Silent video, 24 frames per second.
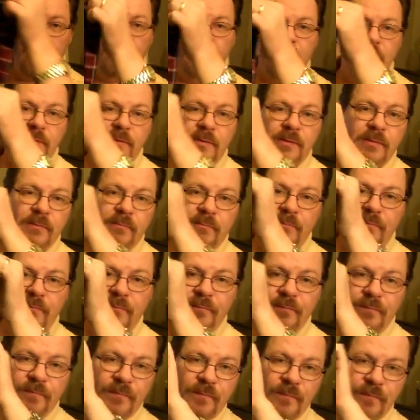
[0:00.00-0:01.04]
some
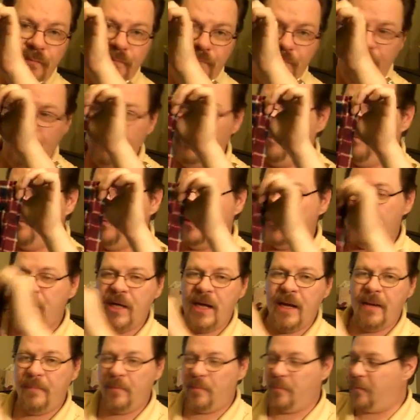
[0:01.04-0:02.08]

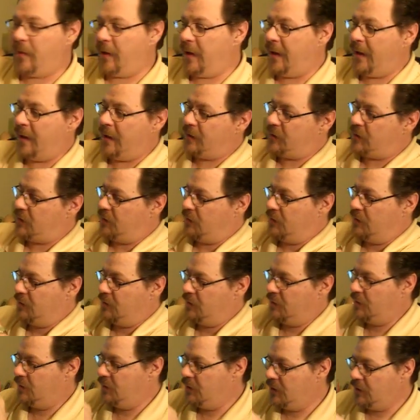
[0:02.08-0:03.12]
pajama pants.
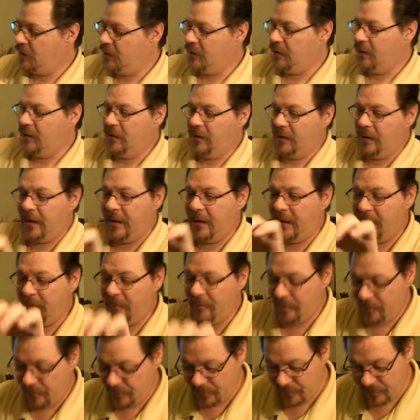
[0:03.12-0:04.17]
Now,
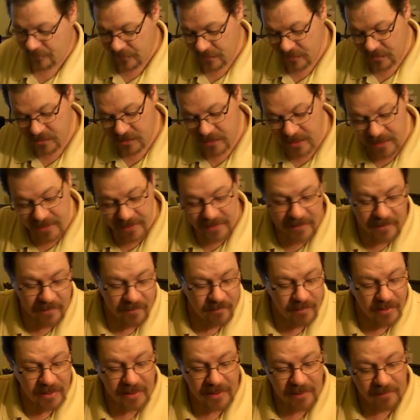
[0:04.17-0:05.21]
Shandy and
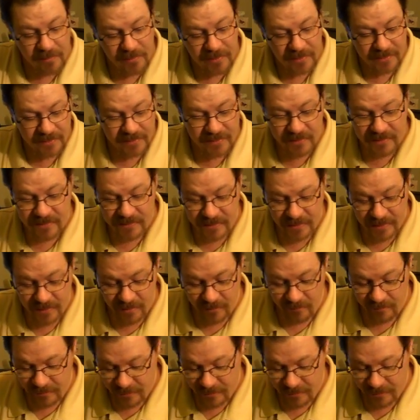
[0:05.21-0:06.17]
Betty picked these out